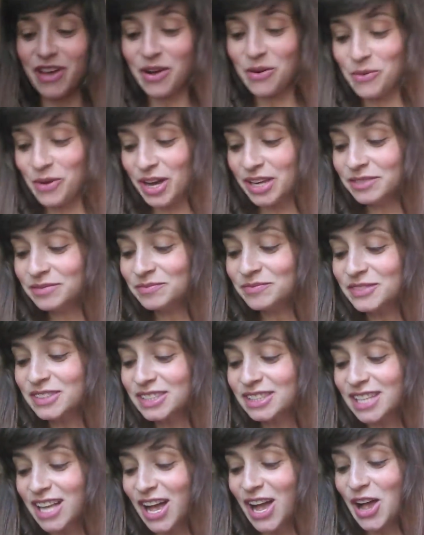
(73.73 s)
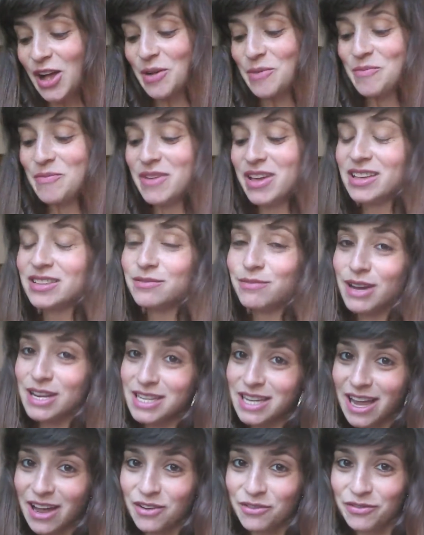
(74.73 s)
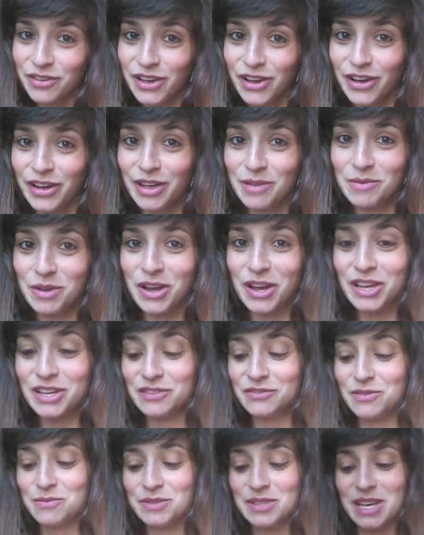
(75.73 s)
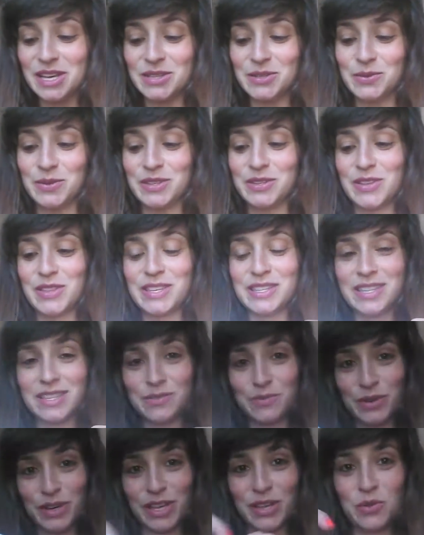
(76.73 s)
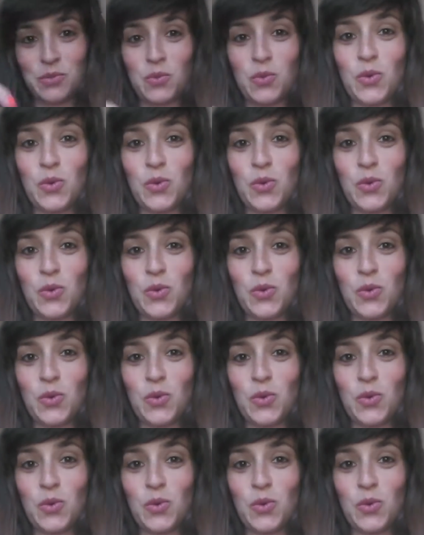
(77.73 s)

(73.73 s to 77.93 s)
that one. His wedding outfit I am kind of obsessed with. So this is what he